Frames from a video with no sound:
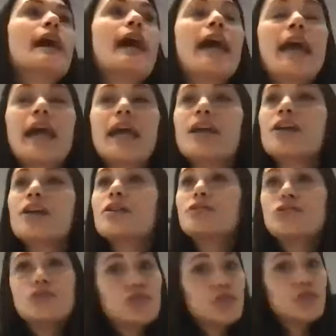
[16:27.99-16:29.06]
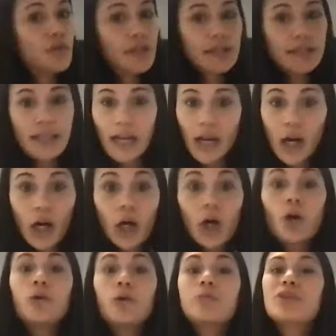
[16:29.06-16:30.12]
Hey, do this at
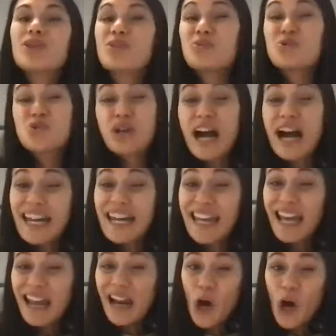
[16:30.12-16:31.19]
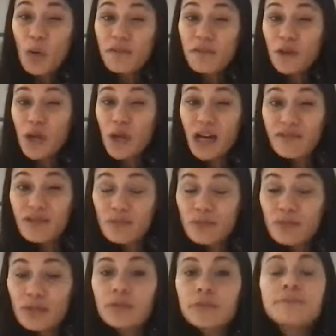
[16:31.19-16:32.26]
home, try it at home if you're
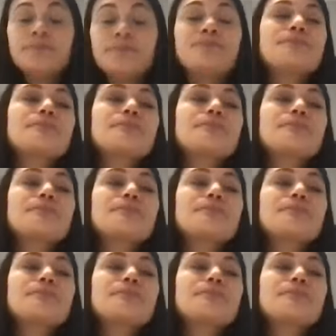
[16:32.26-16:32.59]
comfortable.